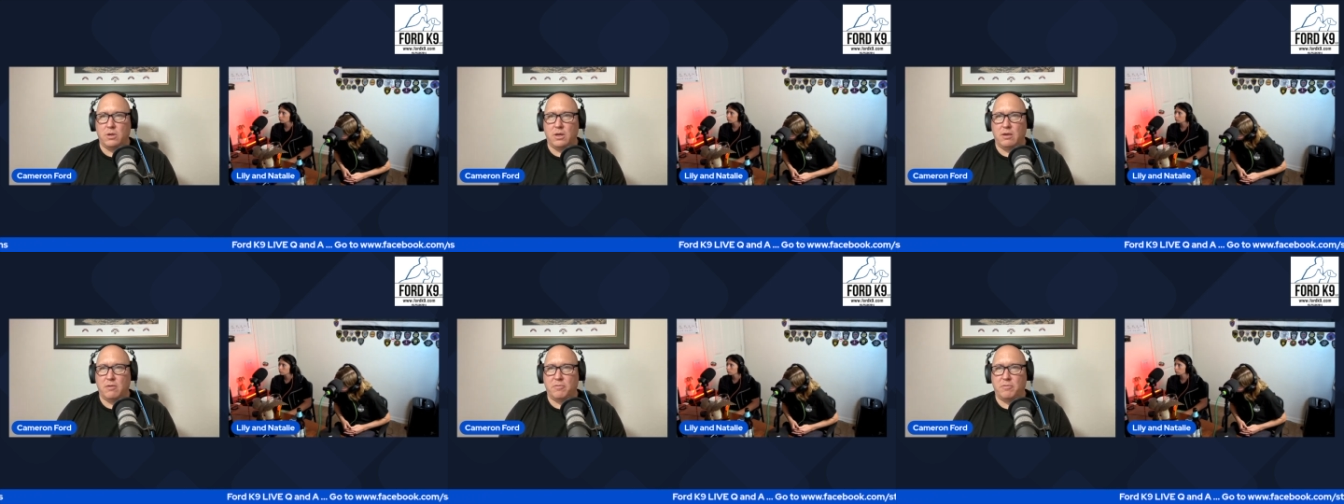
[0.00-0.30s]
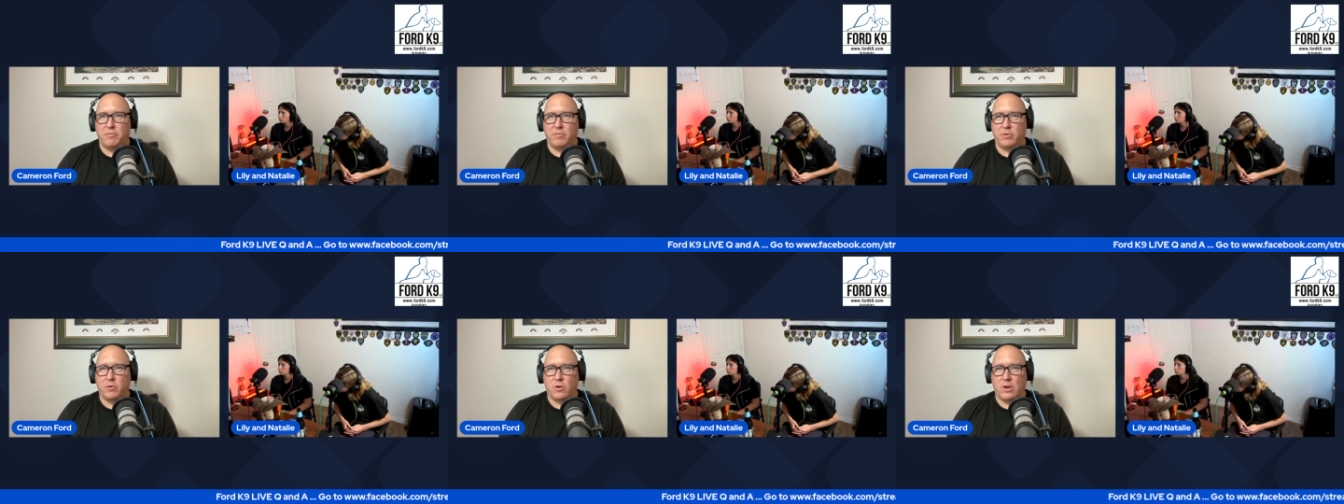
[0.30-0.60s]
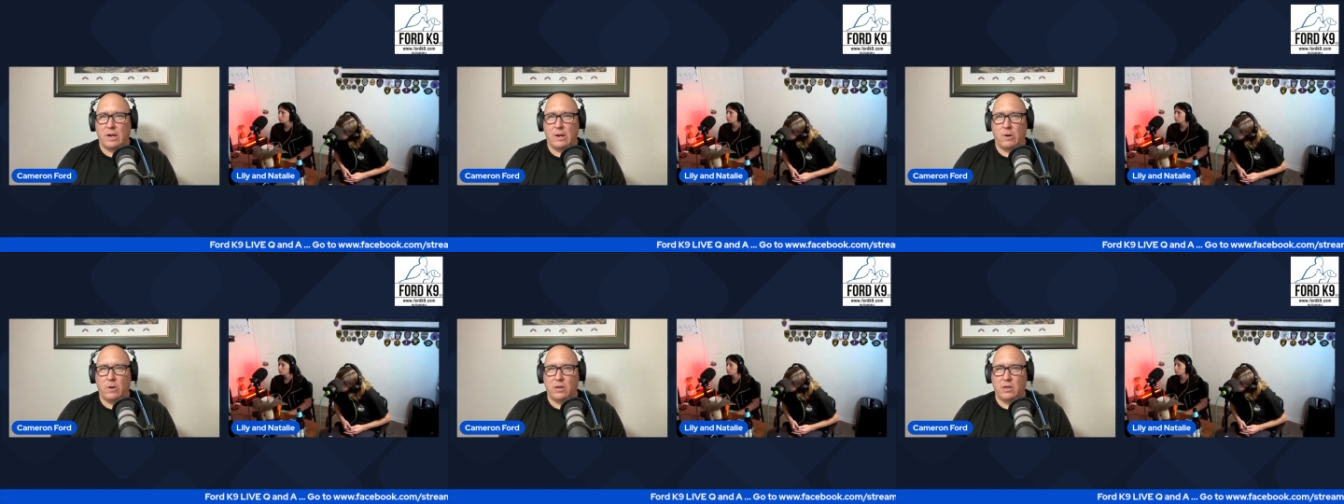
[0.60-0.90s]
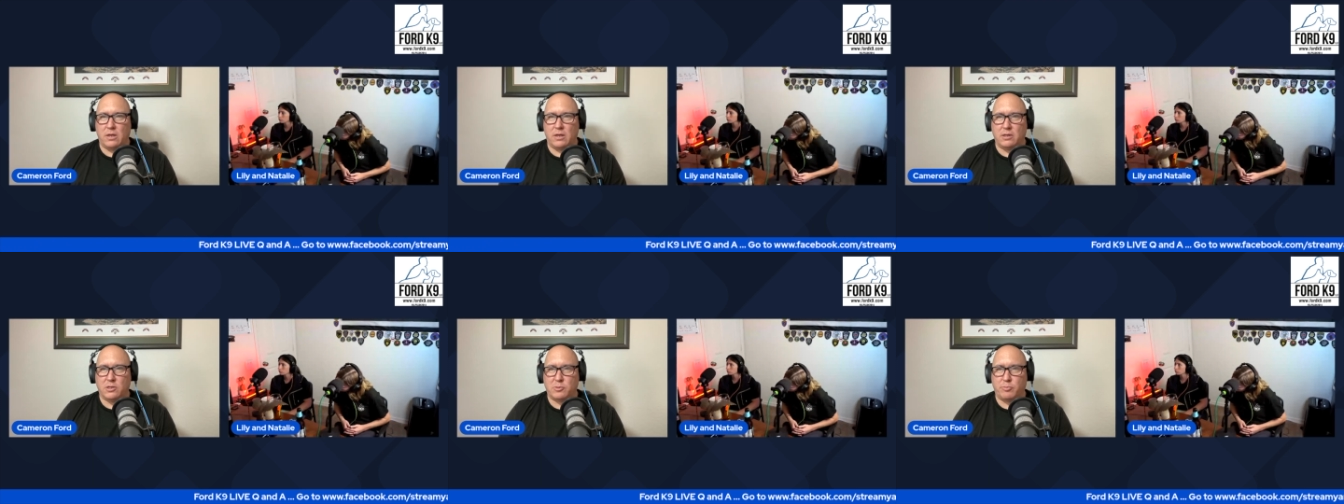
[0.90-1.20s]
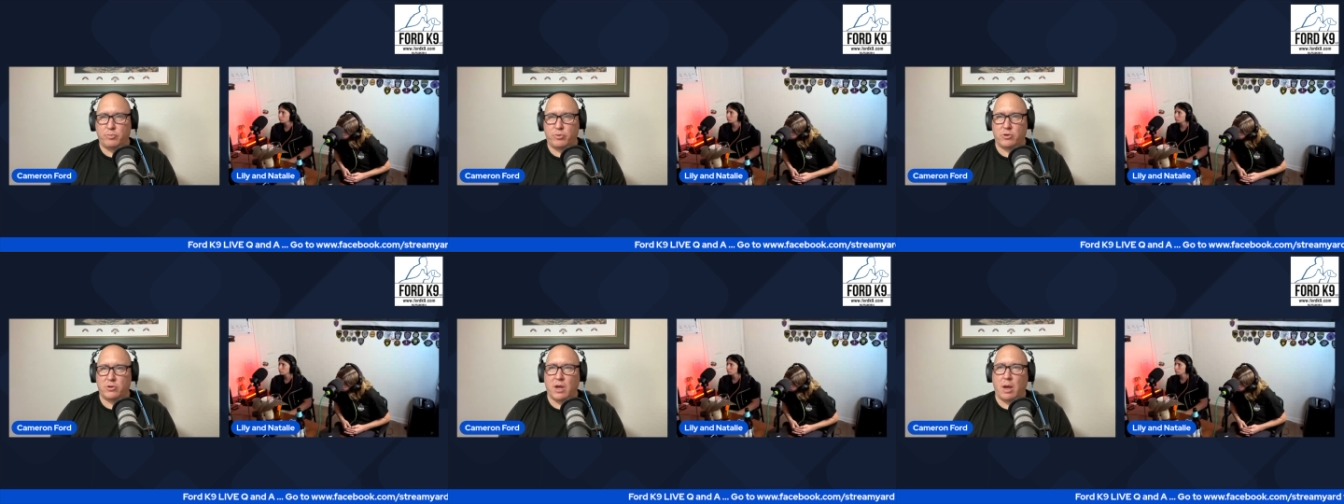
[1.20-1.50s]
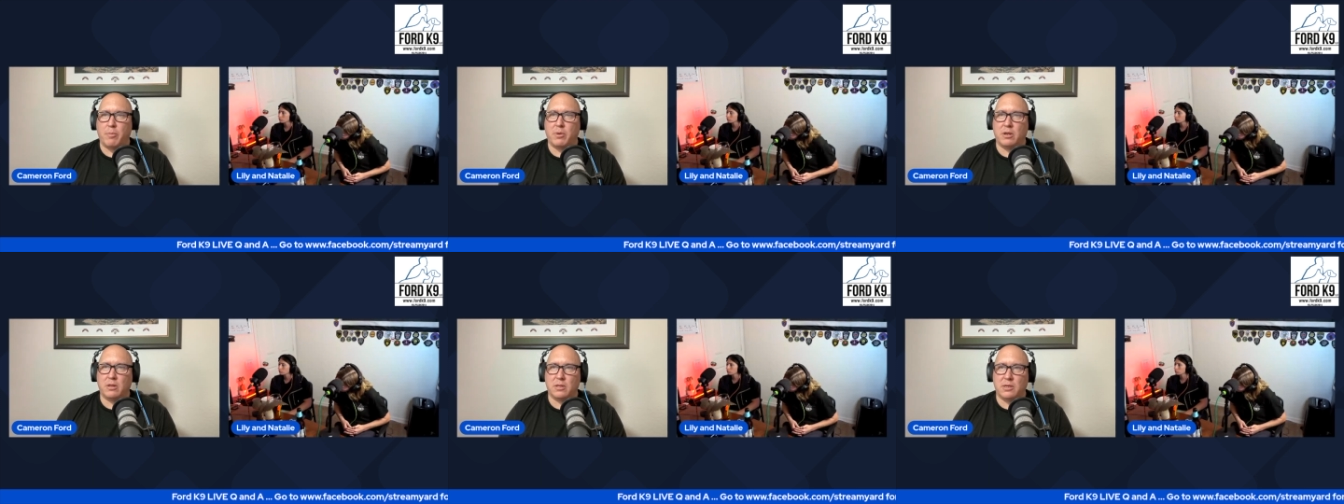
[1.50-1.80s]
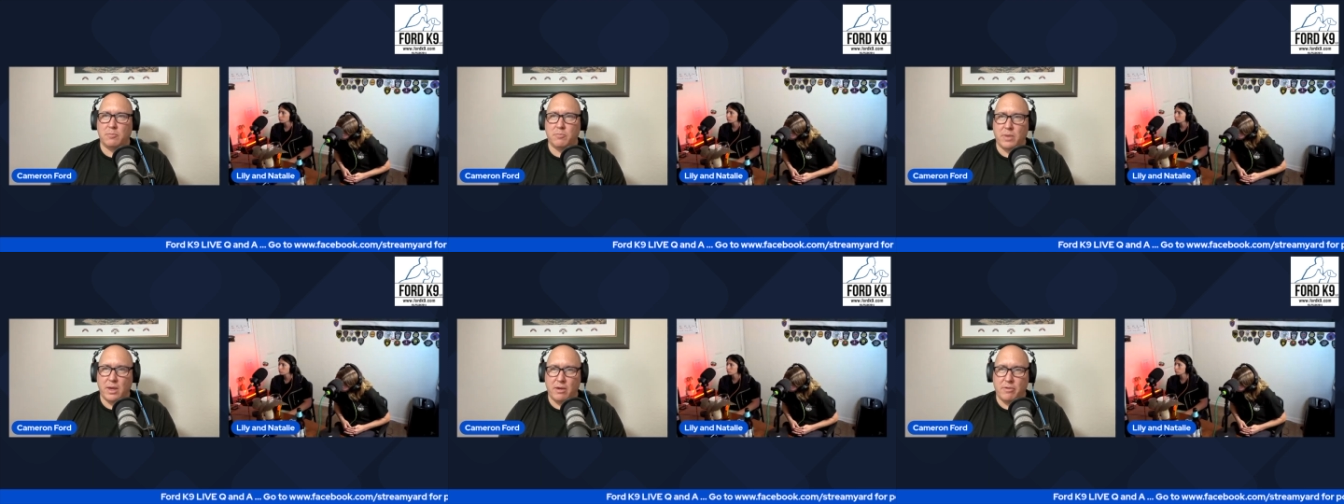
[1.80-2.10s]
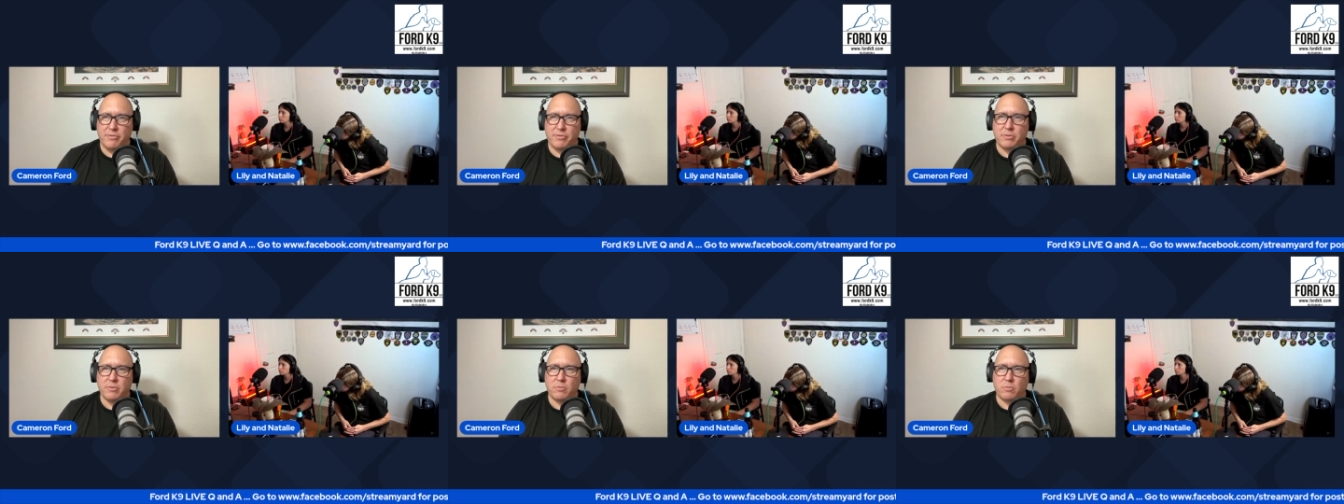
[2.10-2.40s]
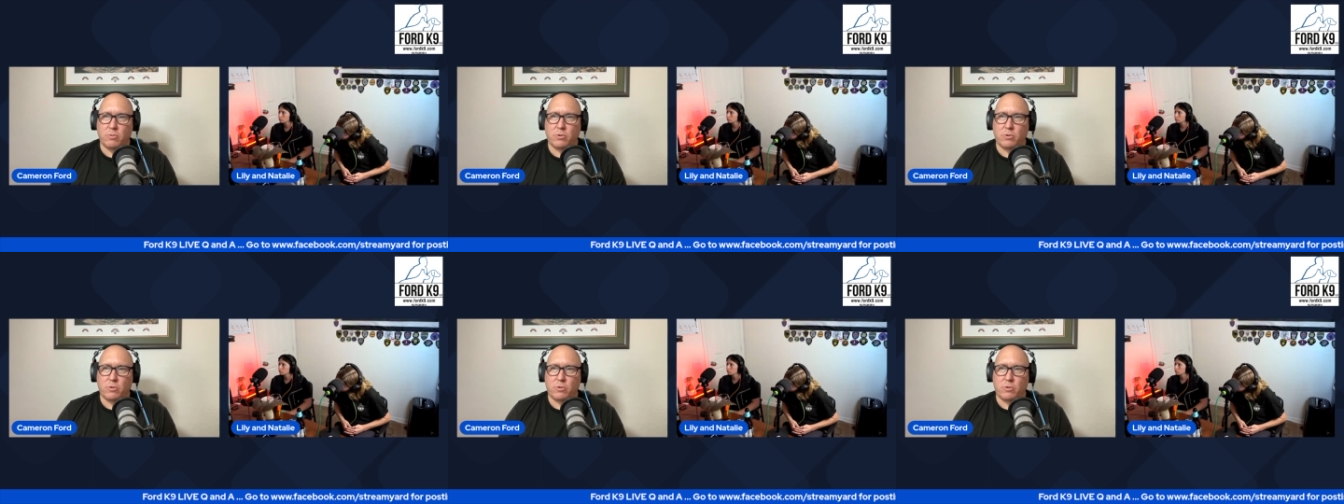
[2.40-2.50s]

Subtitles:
if their area is predominantly meth,